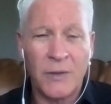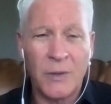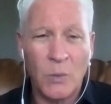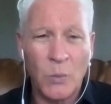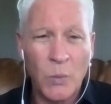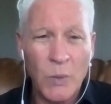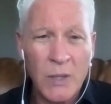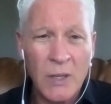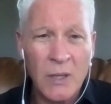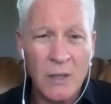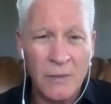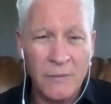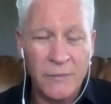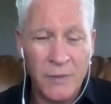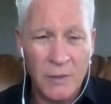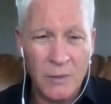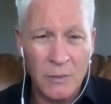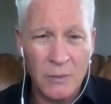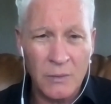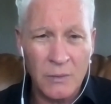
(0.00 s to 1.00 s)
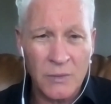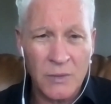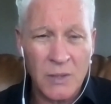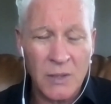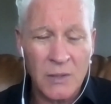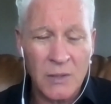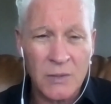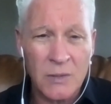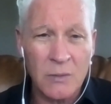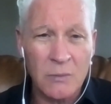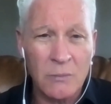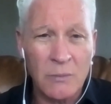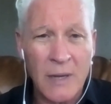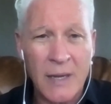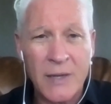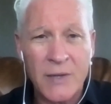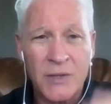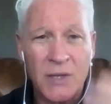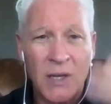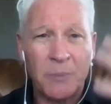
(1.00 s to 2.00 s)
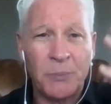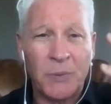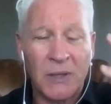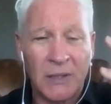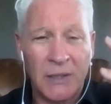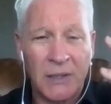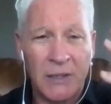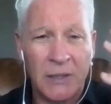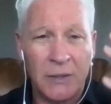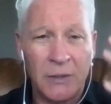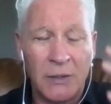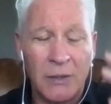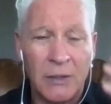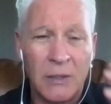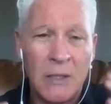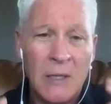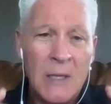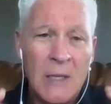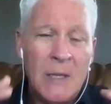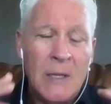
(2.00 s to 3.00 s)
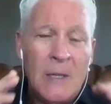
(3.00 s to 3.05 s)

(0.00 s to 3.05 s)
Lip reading: that we have used is to raise up a leader,